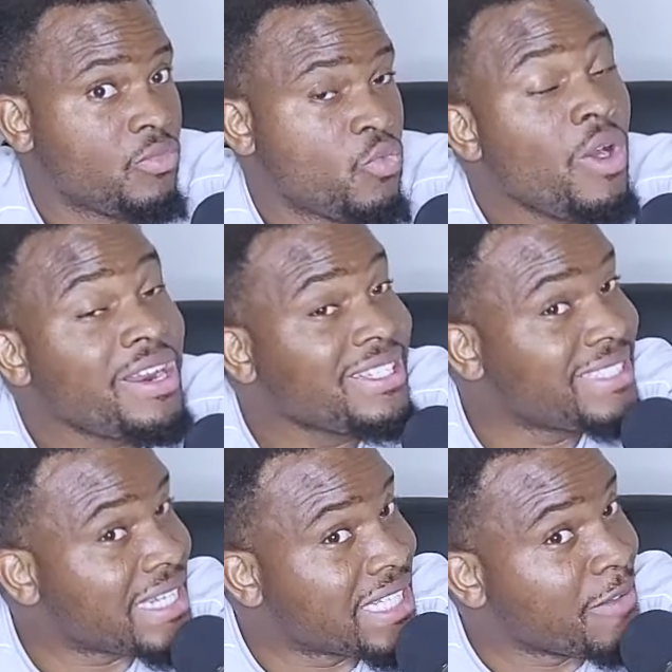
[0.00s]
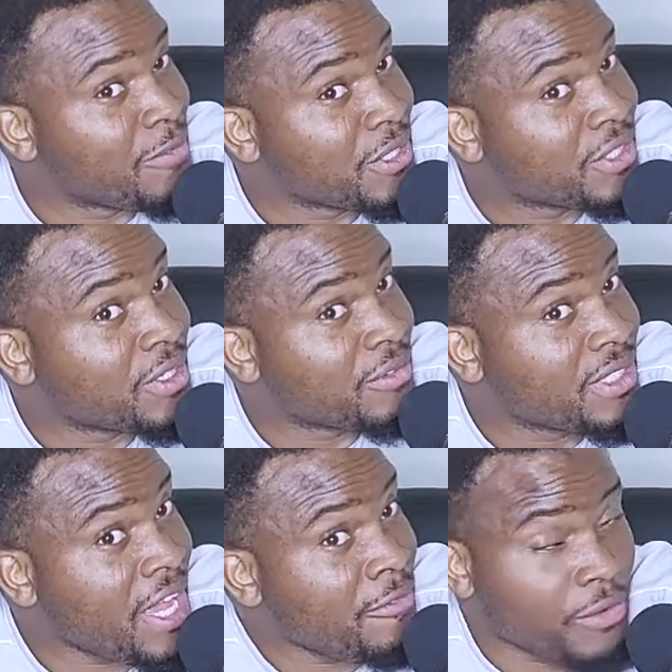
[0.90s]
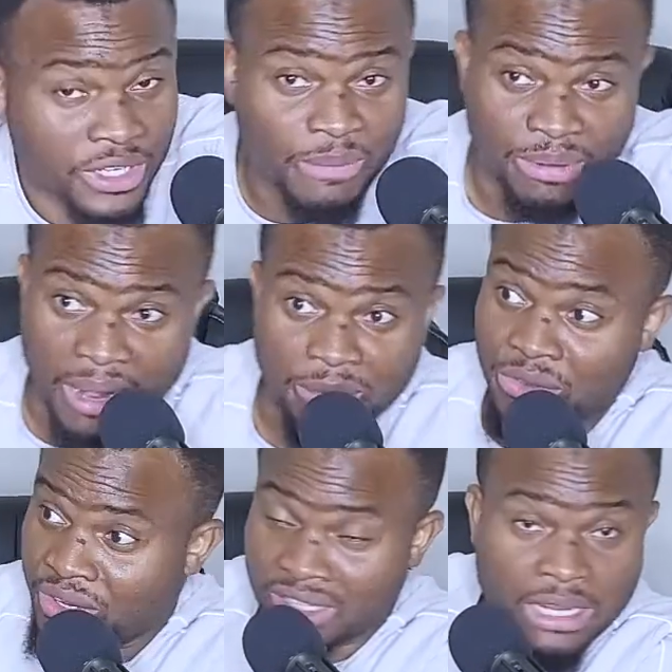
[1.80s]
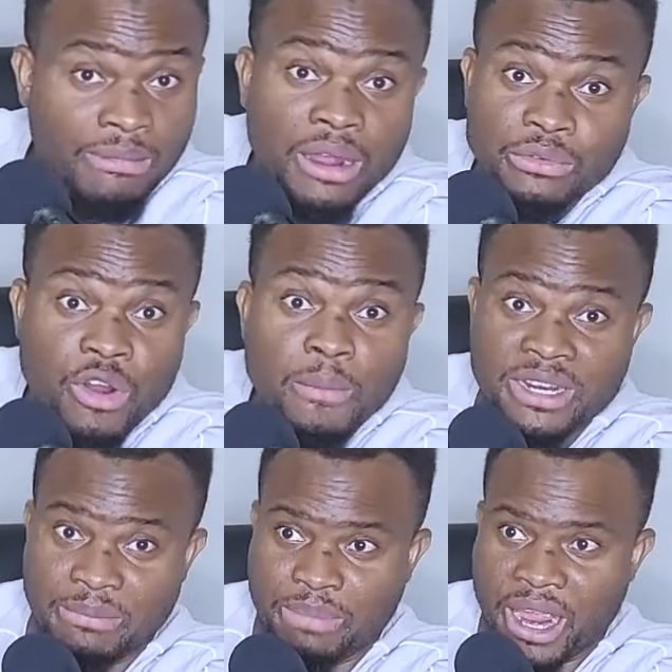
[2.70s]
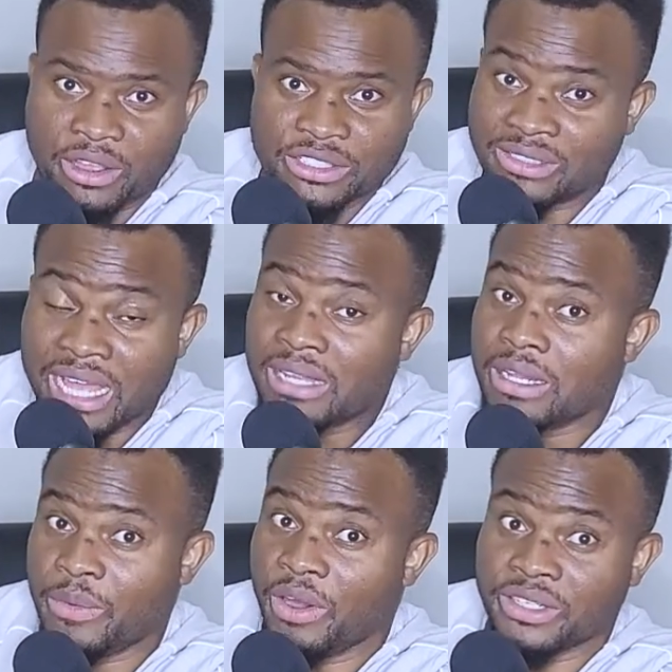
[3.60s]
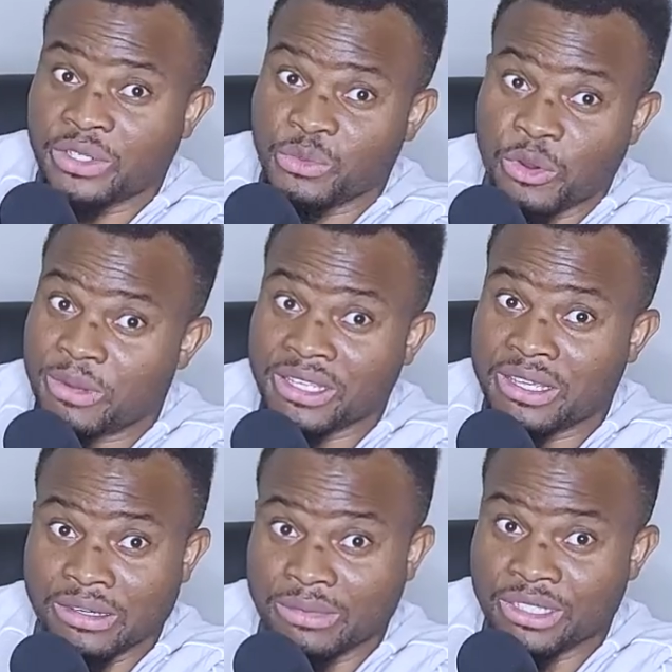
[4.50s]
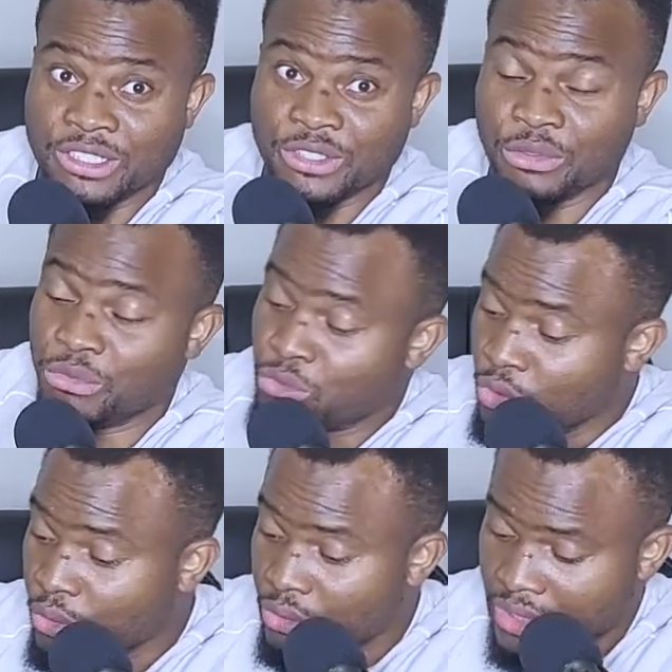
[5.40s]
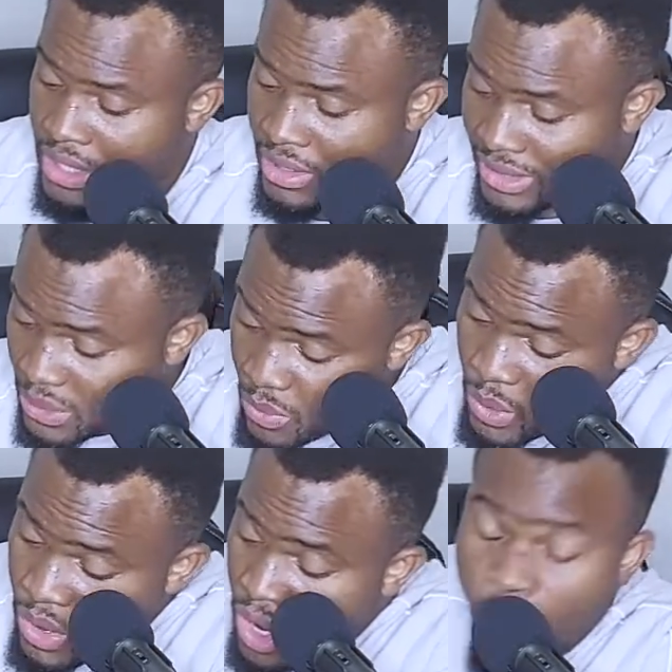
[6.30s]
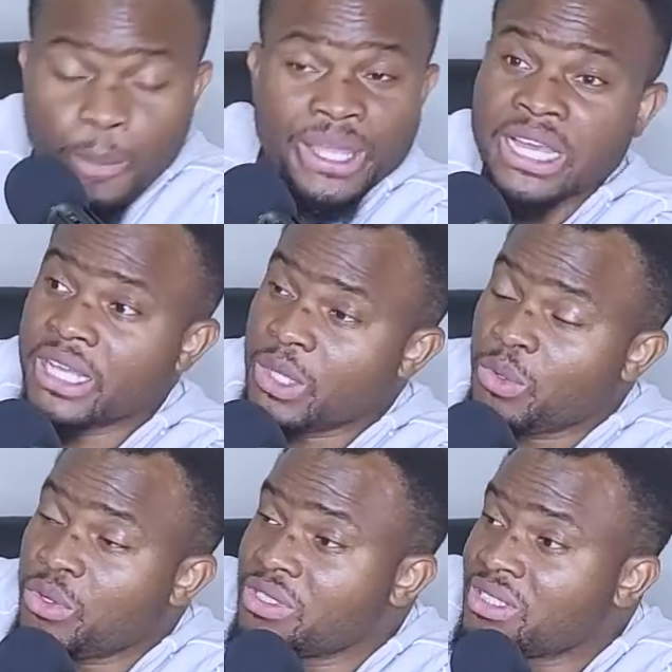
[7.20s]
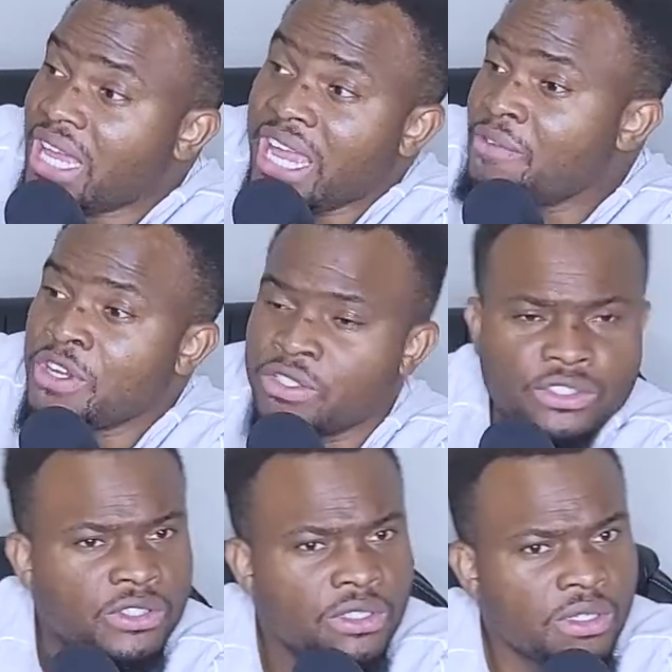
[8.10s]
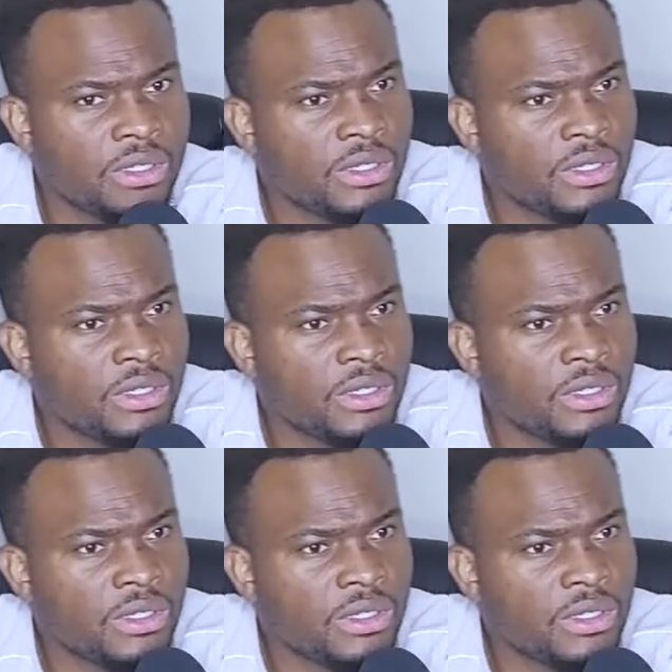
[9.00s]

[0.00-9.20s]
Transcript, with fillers: what is that definition of savior? They're probably thinking about Roman Empire because then they were under the Roman, um, uh, you know, rule. Like we, we hope he, they're going to save us.